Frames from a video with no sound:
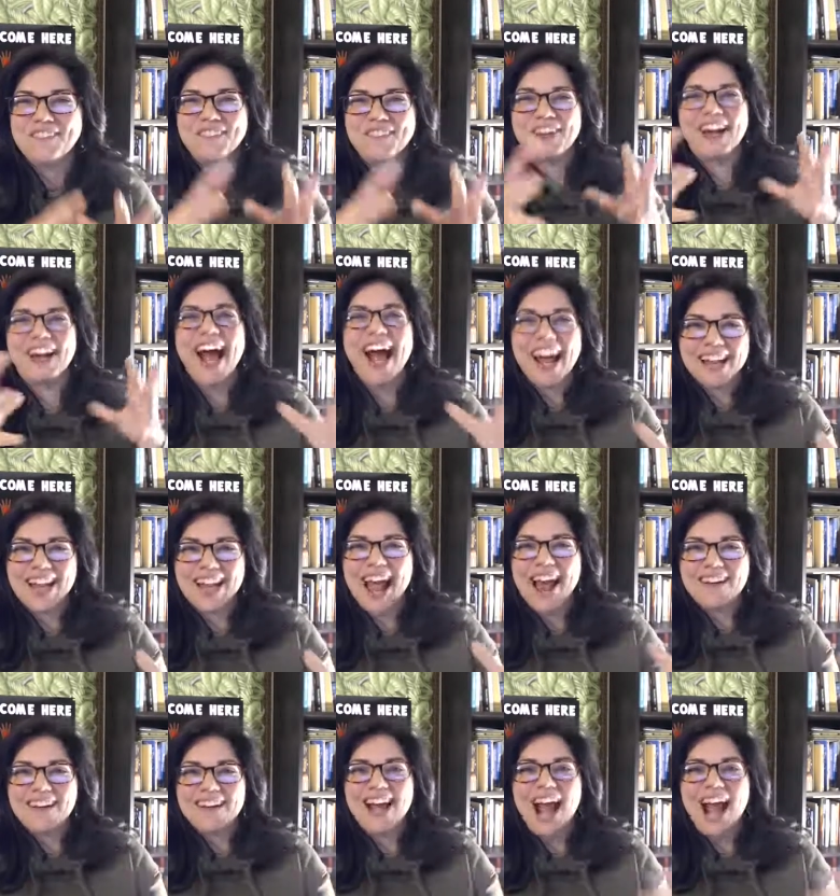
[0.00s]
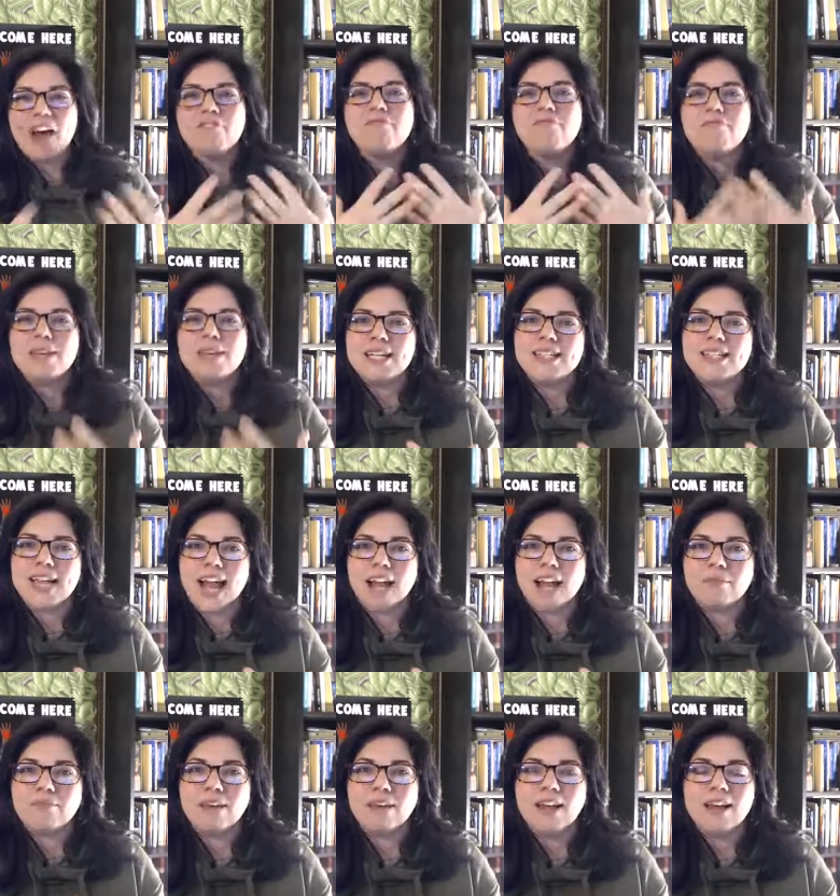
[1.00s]
I had forgotten how to have me
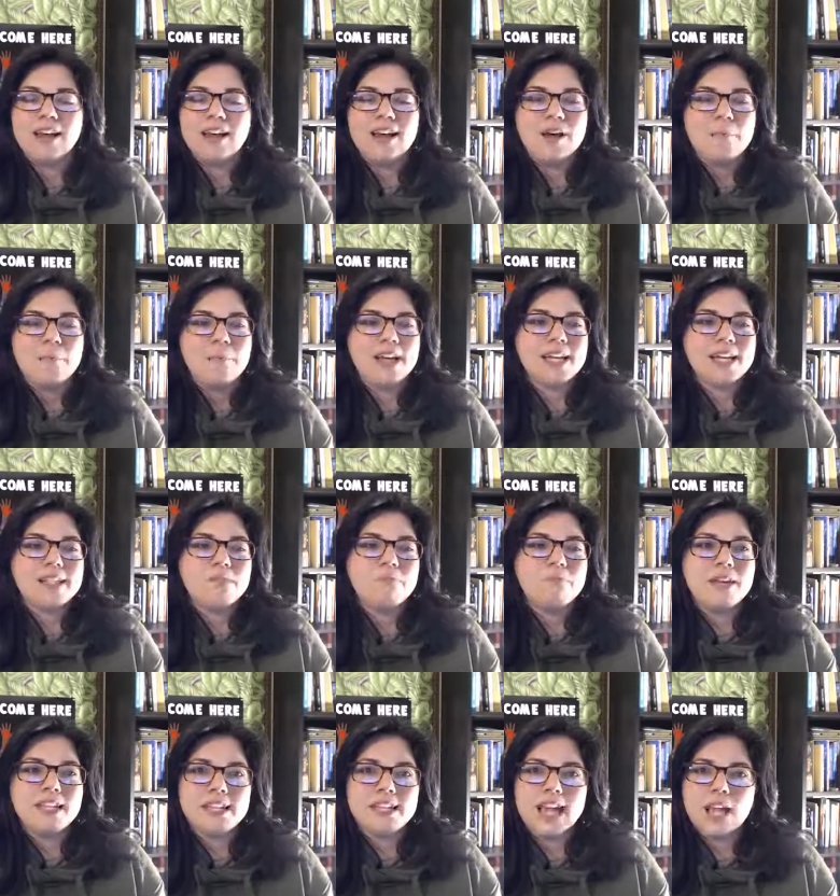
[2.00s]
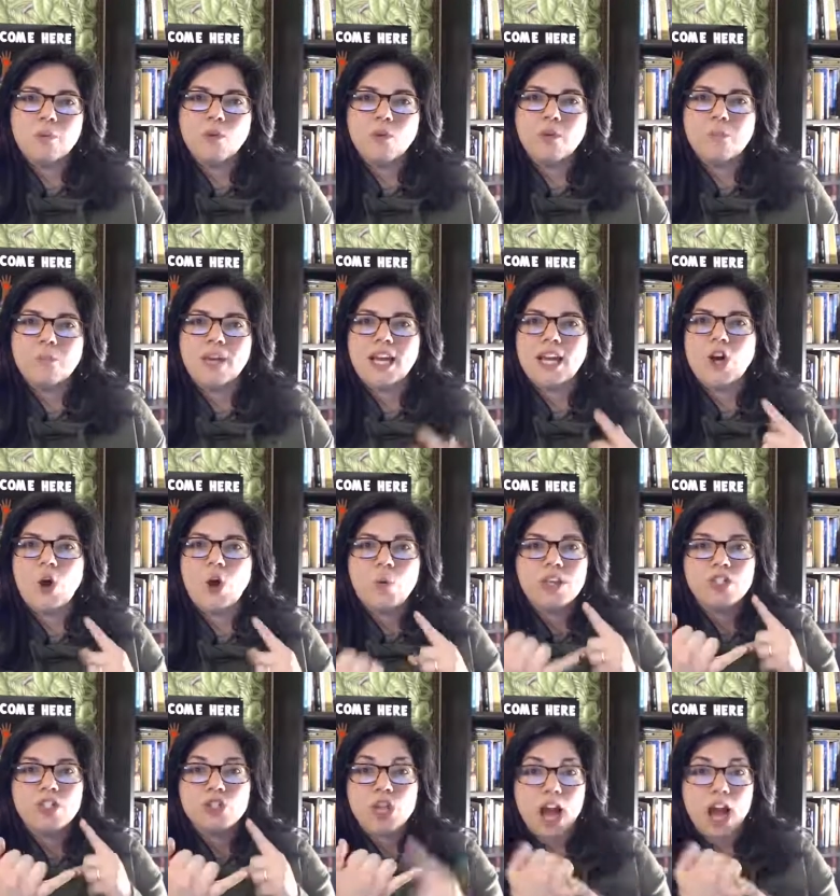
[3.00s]
time. Because me time would be
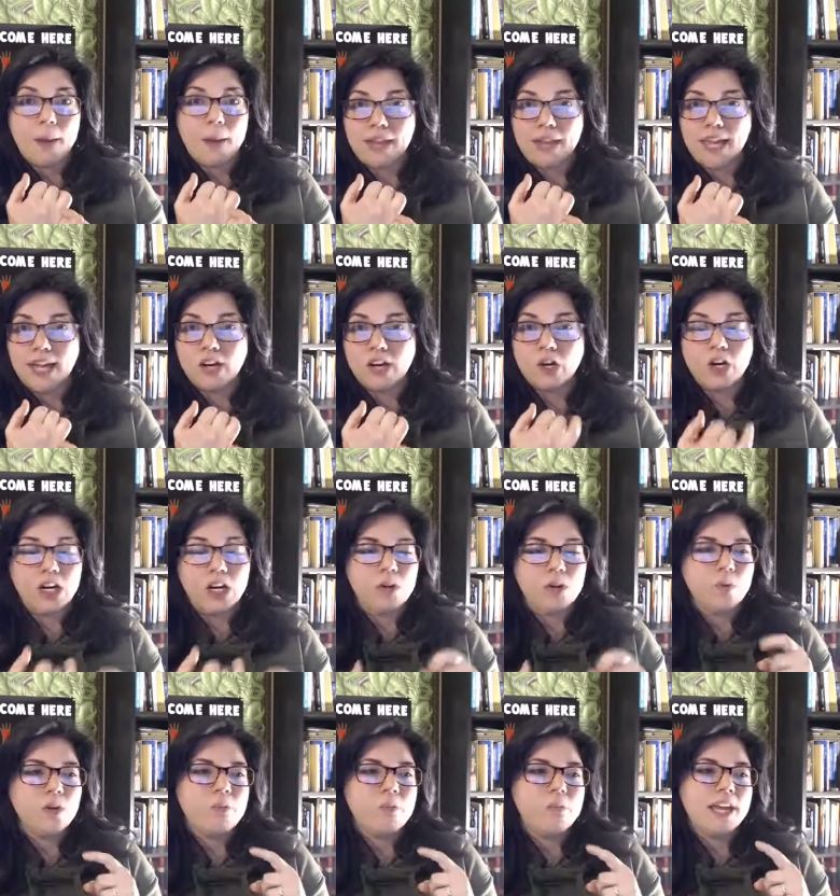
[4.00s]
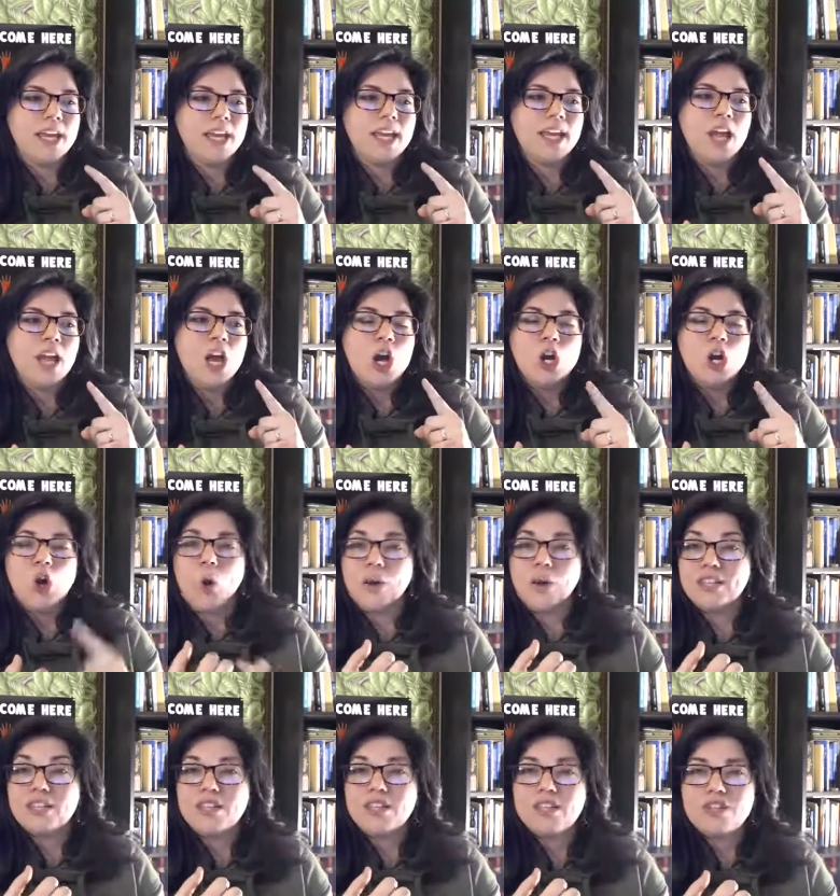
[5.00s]
going shopping, or it would be
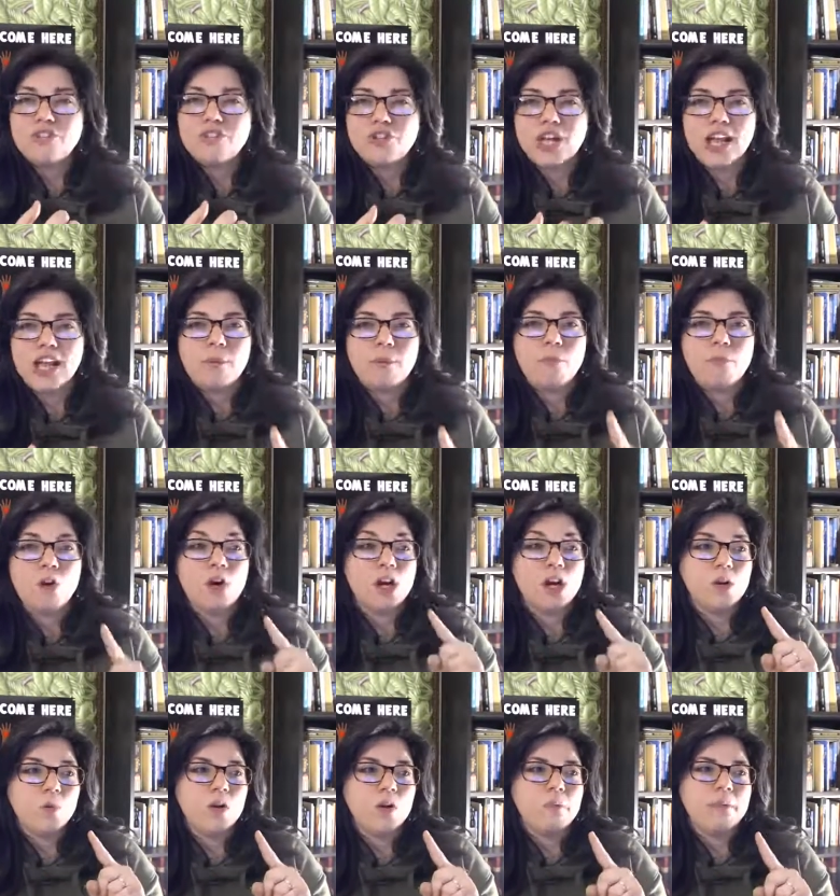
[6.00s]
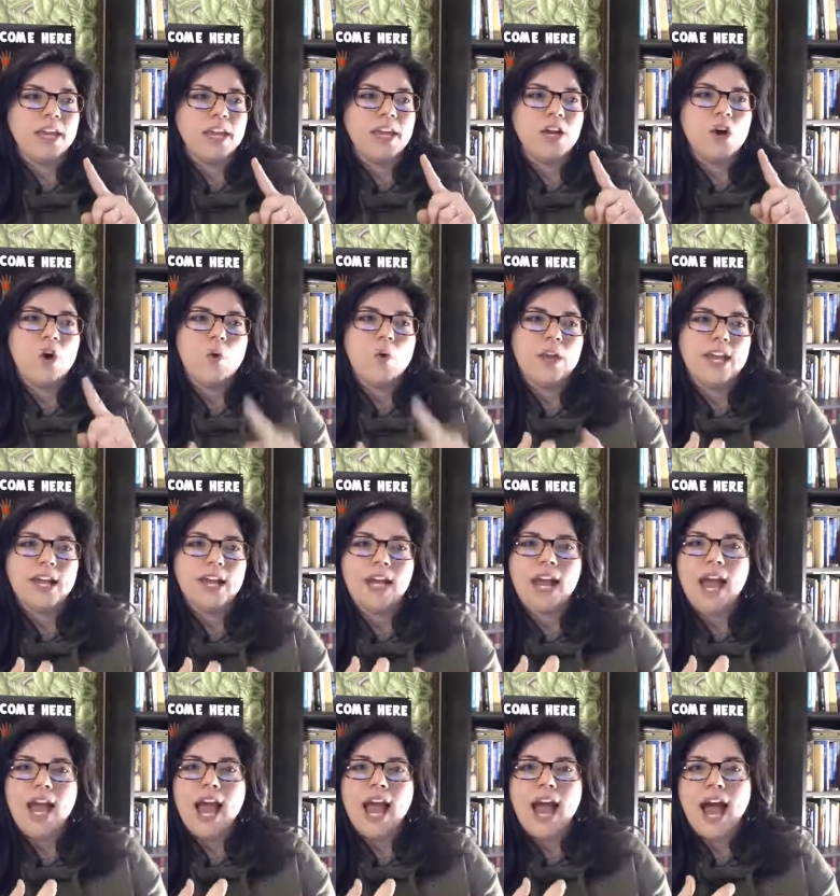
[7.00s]
going to the gym, or it would be going
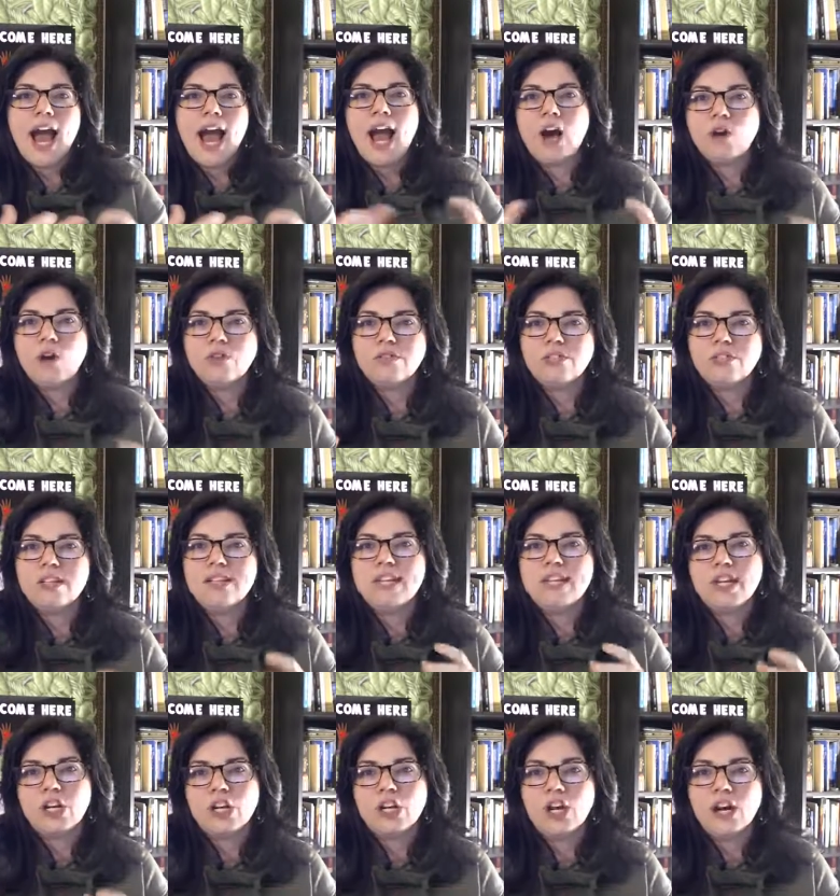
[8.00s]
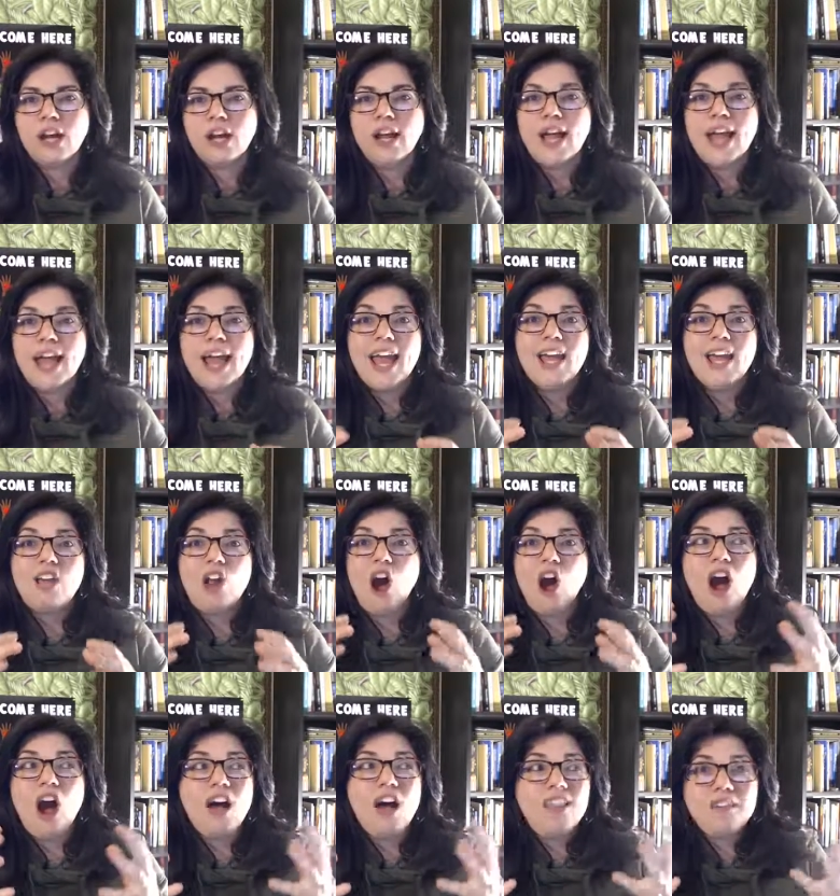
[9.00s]
out to dinner, and
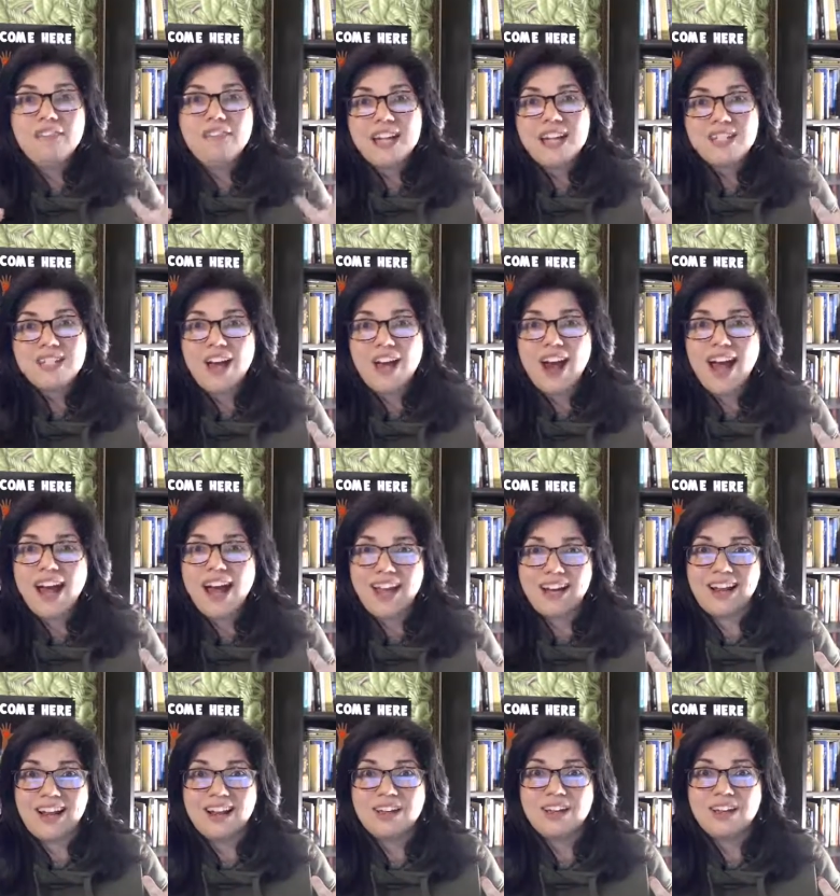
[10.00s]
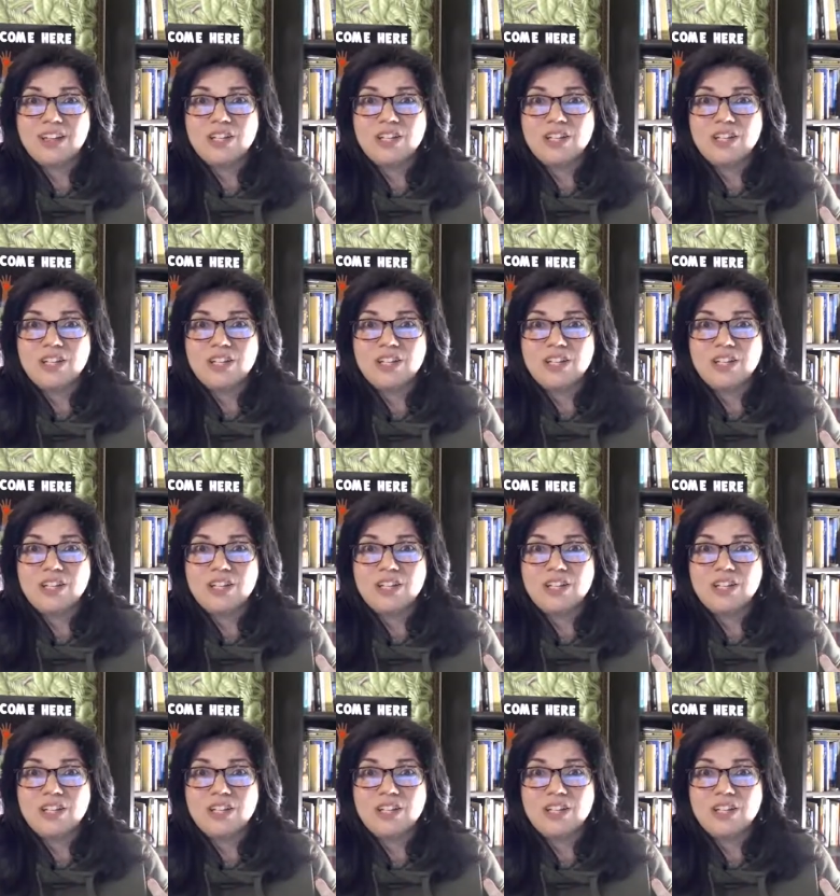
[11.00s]
all of that is gone.